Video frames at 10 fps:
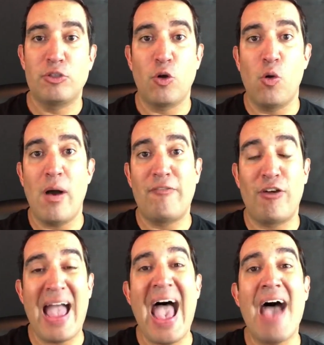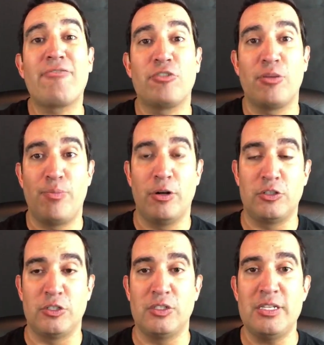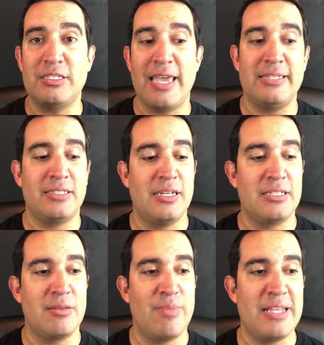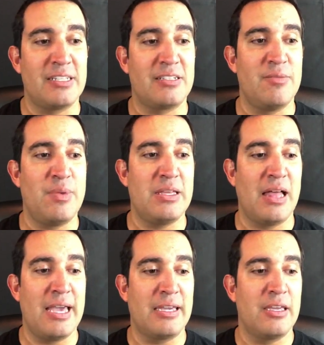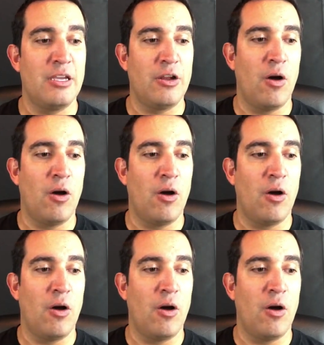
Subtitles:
So for after the purchase. And these case studies can basically be like,